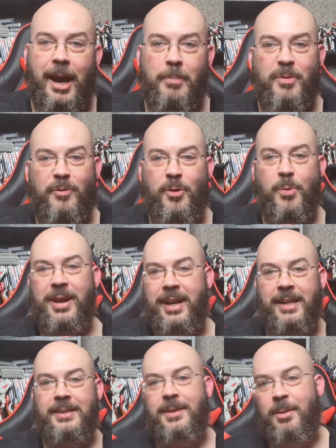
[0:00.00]
before we get
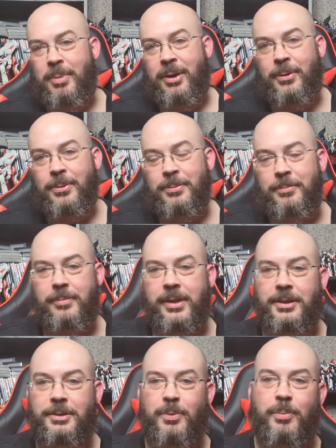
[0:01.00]
into the build,
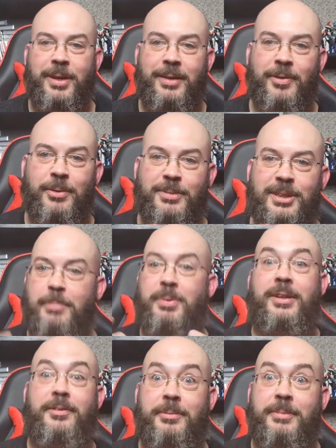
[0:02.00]
which will be filmed
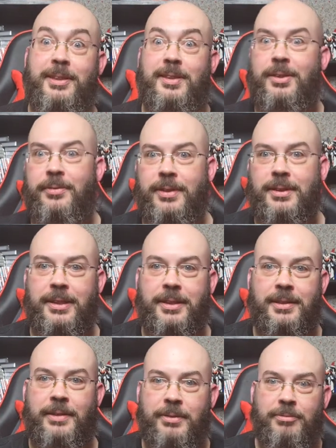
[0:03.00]
separately from this, obviously,
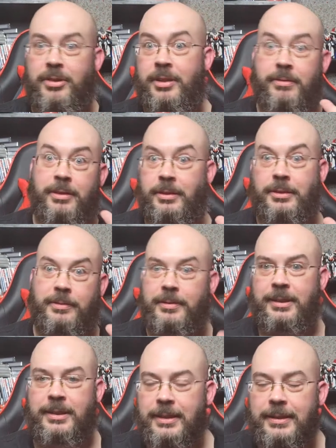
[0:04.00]
because I have to rearrange
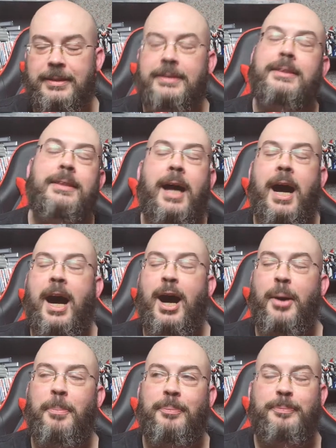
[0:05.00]
everything,
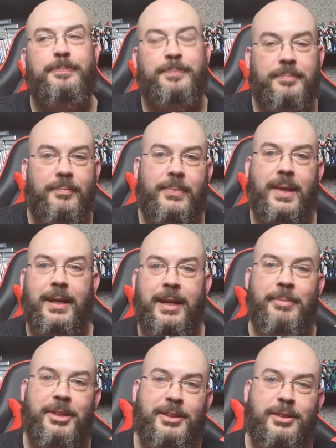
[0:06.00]
let
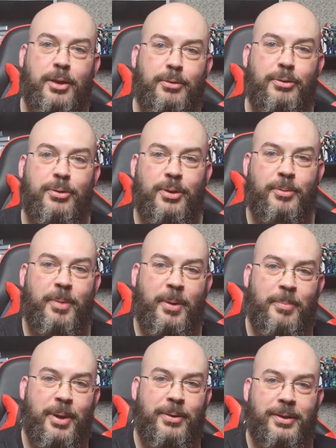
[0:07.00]
me just go through the
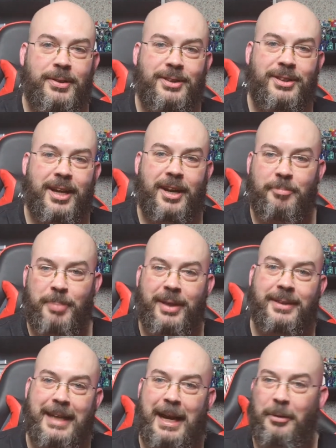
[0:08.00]
components that I've
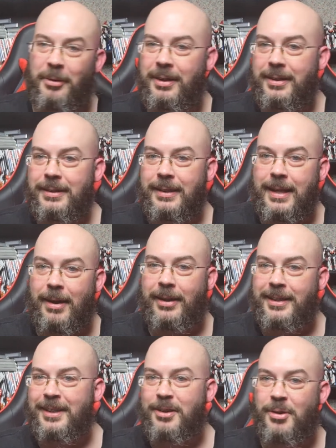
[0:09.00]
picked out. Now, I
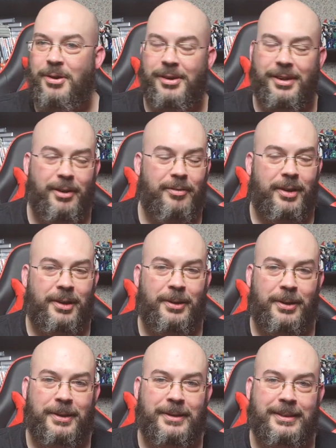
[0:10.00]
did go on
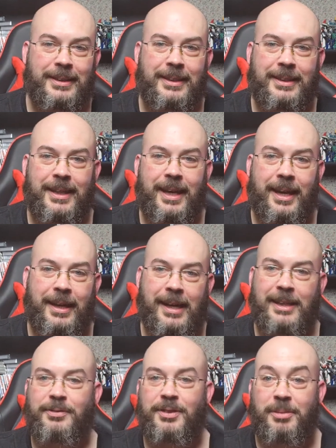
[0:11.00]
Overclockers and
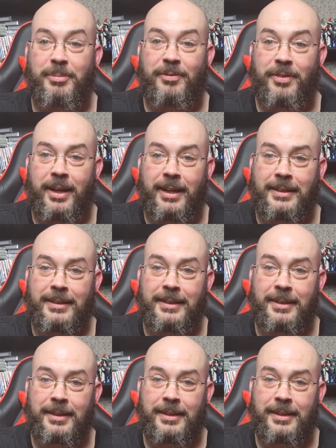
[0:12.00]
ask for some advice.